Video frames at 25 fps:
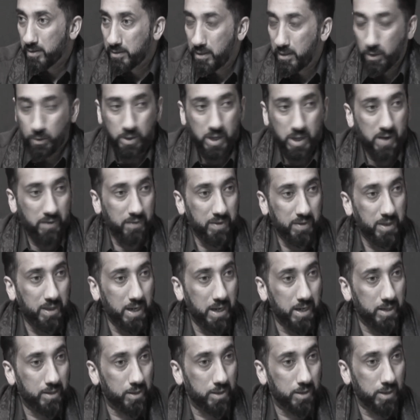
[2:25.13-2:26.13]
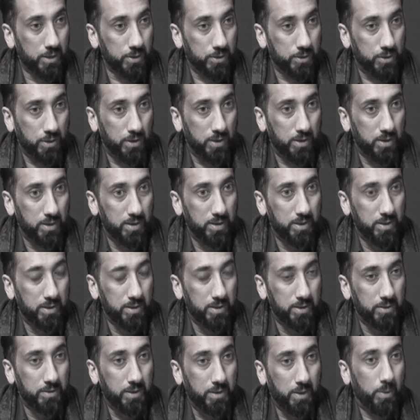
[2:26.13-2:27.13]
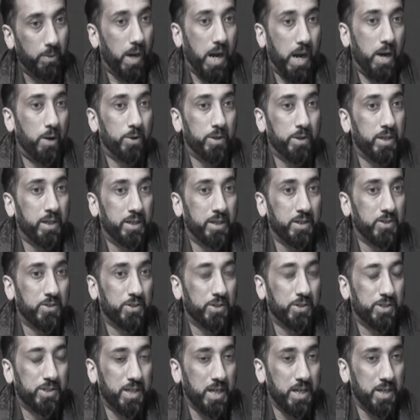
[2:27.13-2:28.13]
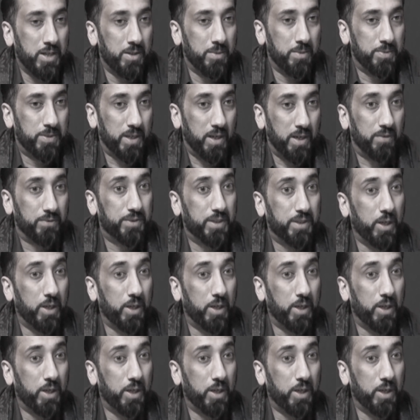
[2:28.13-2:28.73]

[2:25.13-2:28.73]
They don't have any agriculture. How are they going to sustain themselves?